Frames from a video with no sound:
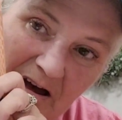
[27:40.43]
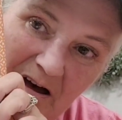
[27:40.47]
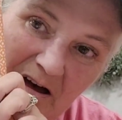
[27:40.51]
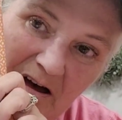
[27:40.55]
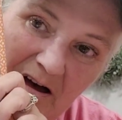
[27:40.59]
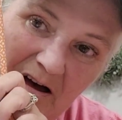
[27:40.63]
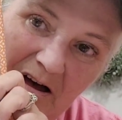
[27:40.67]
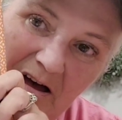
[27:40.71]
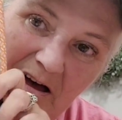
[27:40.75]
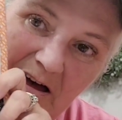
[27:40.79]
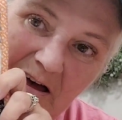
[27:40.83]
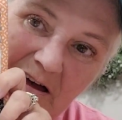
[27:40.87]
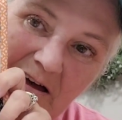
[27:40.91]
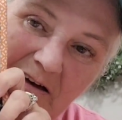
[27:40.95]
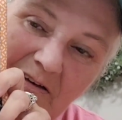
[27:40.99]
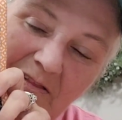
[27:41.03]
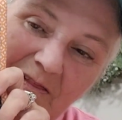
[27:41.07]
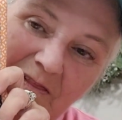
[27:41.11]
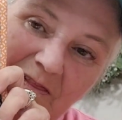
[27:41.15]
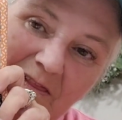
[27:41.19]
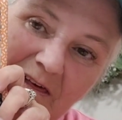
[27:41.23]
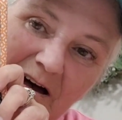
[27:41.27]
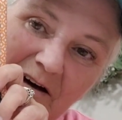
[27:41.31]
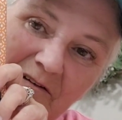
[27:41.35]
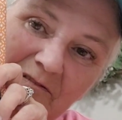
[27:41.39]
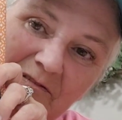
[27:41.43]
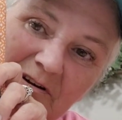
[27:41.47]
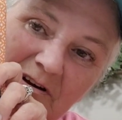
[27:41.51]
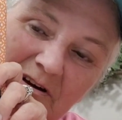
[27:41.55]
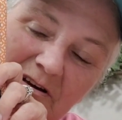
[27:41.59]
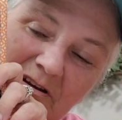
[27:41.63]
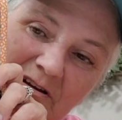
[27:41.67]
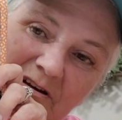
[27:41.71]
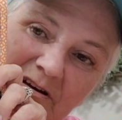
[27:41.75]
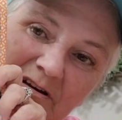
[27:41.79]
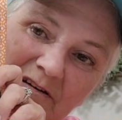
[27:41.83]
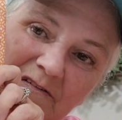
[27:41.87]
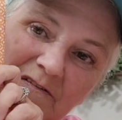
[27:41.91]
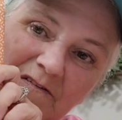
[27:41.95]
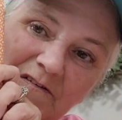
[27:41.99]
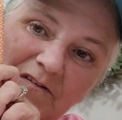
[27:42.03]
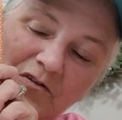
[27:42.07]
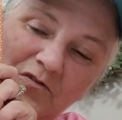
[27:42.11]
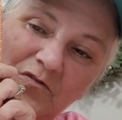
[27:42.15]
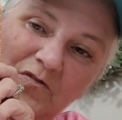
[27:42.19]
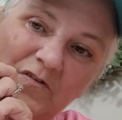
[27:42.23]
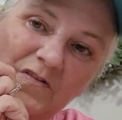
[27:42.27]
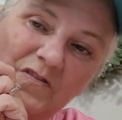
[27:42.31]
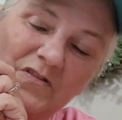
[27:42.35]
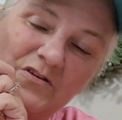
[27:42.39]
I love it. It's
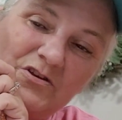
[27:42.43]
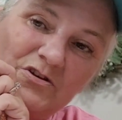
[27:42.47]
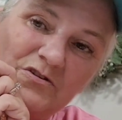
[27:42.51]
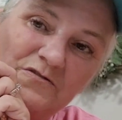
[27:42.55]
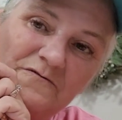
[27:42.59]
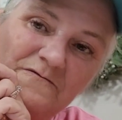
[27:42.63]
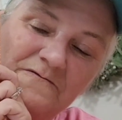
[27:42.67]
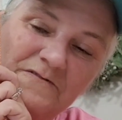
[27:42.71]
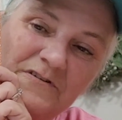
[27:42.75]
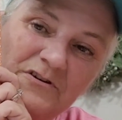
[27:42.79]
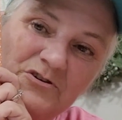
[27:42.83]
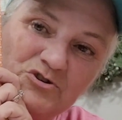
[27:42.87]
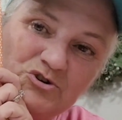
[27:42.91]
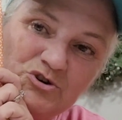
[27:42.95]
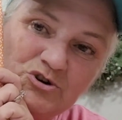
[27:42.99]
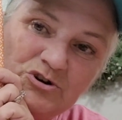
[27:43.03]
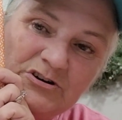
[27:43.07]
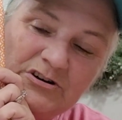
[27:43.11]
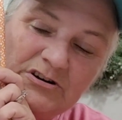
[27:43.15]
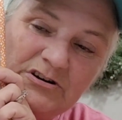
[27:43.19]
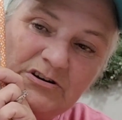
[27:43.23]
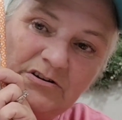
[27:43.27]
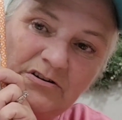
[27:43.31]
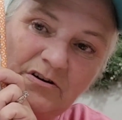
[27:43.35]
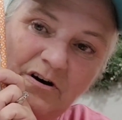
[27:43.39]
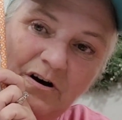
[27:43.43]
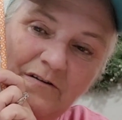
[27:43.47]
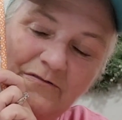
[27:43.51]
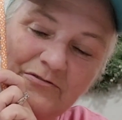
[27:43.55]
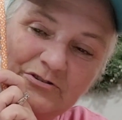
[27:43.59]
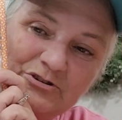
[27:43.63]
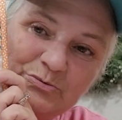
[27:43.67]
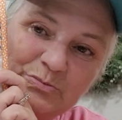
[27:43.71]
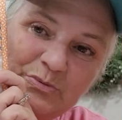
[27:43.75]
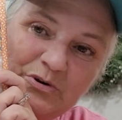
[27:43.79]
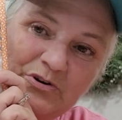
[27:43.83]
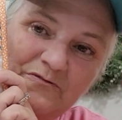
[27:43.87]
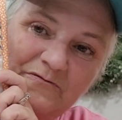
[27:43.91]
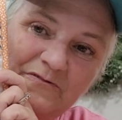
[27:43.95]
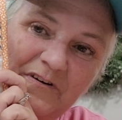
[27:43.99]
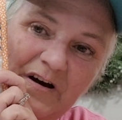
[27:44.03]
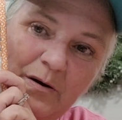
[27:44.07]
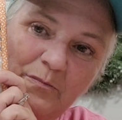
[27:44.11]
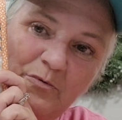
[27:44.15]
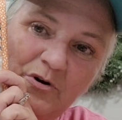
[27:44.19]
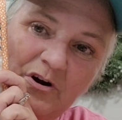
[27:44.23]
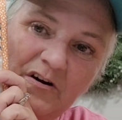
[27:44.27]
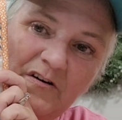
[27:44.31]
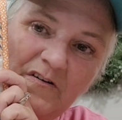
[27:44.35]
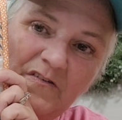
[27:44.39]
using the new Fig Tree Harvest Moon
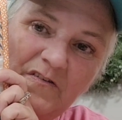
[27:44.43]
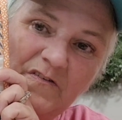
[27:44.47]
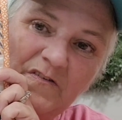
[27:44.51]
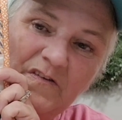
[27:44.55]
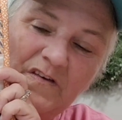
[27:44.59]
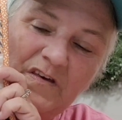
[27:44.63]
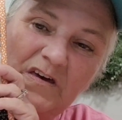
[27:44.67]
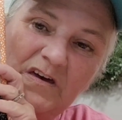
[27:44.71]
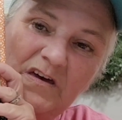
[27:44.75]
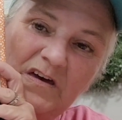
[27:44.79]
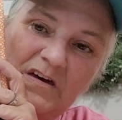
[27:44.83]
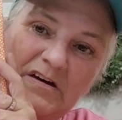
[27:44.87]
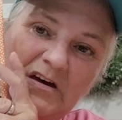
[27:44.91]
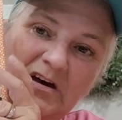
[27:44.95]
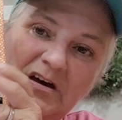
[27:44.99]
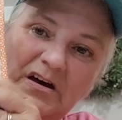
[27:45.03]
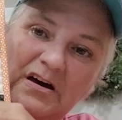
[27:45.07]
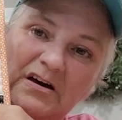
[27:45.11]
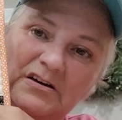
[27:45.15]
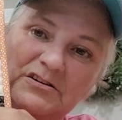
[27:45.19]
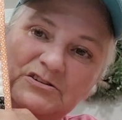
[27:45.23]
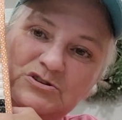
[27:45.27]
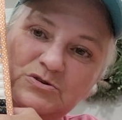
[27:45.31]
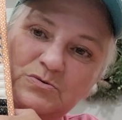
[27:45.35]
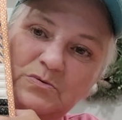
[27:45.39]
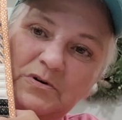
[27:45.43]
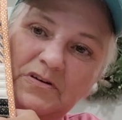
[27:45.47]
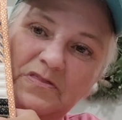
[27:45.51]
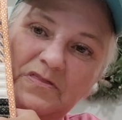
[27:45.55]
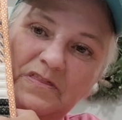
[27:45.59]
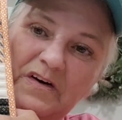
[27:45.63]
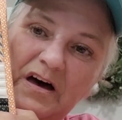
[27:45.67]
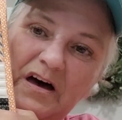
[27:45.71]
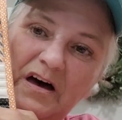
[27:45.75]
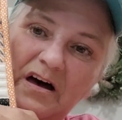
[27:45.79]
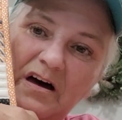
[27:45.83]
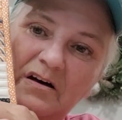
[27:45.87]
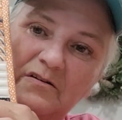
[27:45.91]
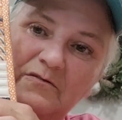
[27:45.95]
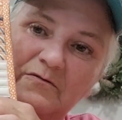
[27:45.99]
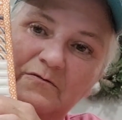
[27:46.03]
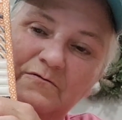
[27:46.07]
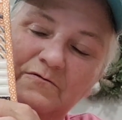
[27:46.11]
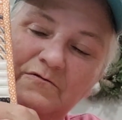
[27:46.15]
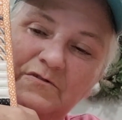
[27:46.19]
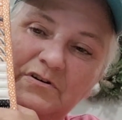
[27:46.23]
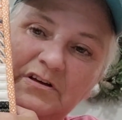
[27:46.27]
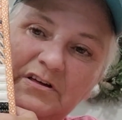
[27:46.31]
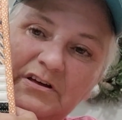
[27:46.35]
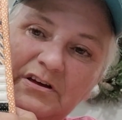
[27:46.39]
fabrics and doing that
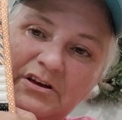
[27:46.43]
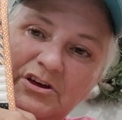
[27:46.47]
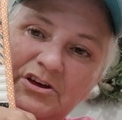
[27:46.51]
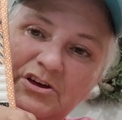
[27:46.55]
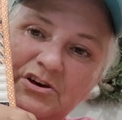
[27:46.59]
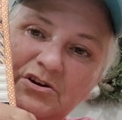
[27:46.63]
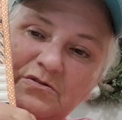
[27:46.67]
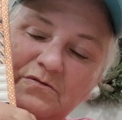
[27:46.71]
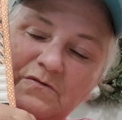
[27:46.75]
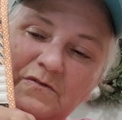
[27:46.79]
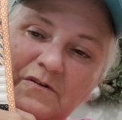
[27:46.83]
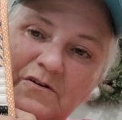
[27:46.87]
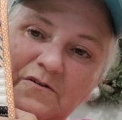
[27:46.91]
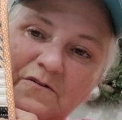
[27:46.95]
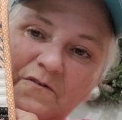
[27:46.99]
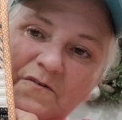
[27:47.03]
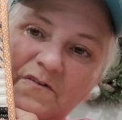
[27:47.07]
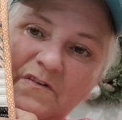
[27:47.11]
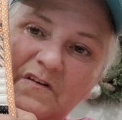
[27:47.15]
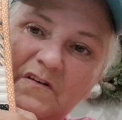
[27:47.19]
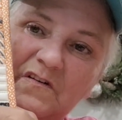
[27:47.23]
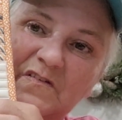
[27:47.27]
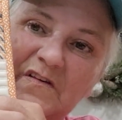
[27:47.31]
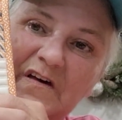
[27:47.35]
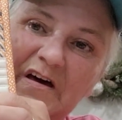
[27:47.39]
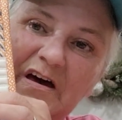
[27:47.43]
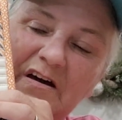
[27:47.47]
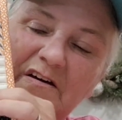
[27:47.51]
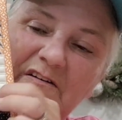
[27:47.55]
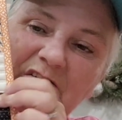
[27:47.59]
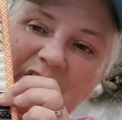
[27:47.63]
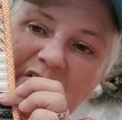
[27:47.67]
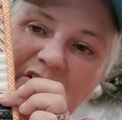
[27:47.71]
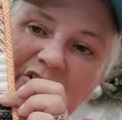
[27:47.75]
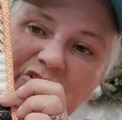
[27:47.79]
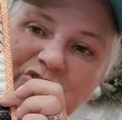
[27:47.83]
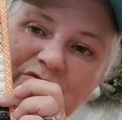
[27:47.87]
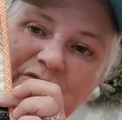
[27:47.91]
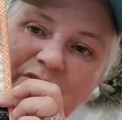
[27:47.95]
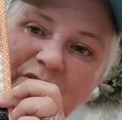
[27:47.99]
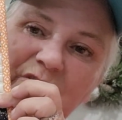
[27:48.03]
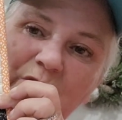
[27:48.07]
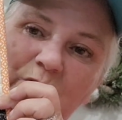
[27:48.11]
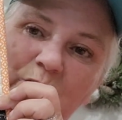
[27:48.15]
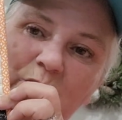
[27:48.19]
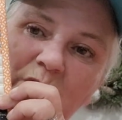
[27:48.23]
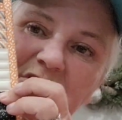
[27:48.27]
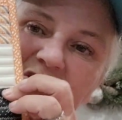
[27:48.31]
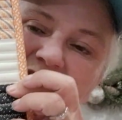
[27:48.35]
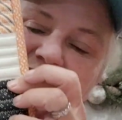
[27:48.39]
really cute little zigzag stitch for
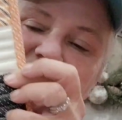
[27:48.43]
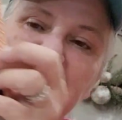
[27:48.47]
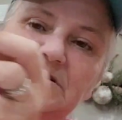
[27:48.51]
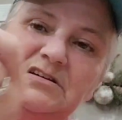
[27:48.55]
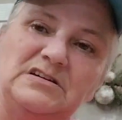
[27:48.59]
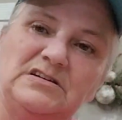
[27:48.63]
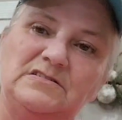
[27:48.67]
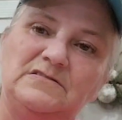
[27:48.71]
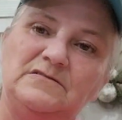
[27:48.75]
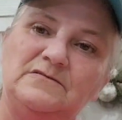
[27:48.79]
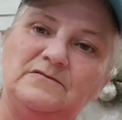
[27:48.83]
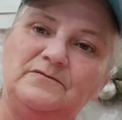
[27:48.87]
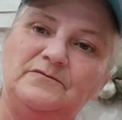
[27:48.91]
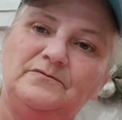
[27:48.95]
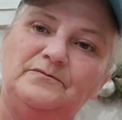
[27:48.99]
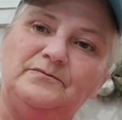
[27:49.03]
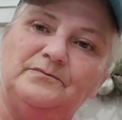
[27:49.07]
the quilting.